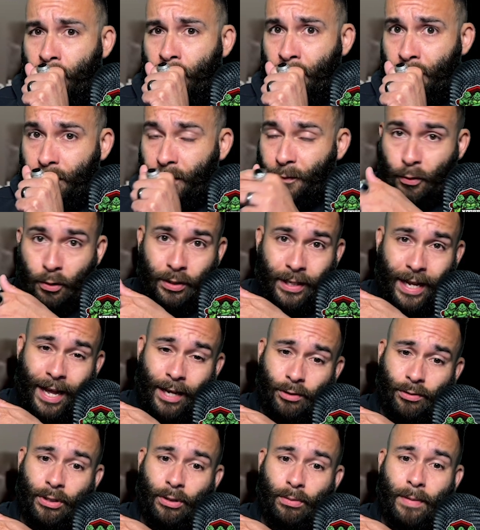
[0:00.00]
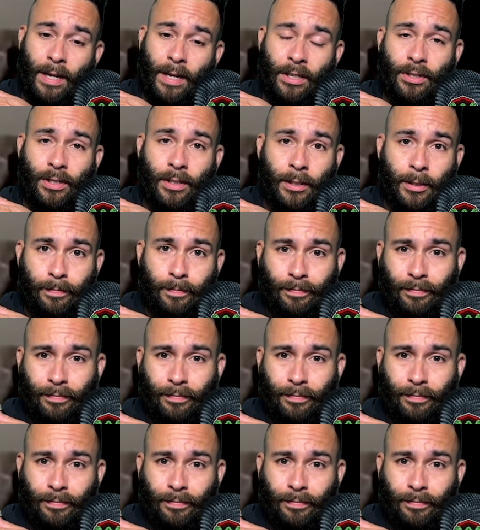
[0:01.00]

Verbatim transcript: the first actress you mentioned.